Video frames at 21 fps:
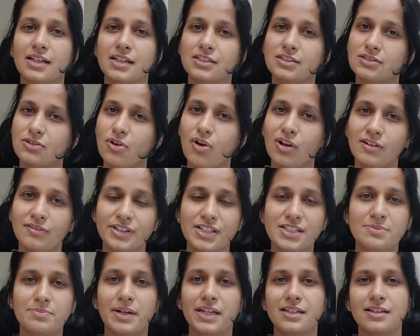is
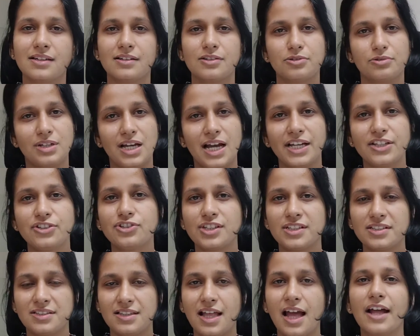always better to
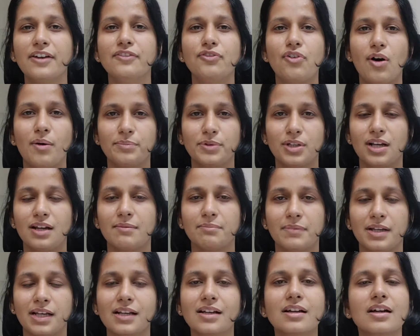digest than formula
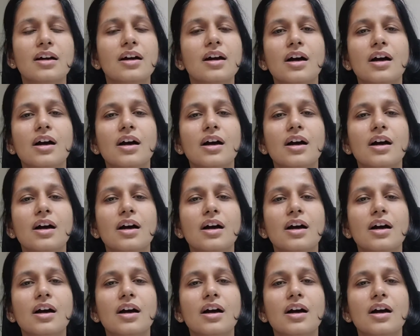milk.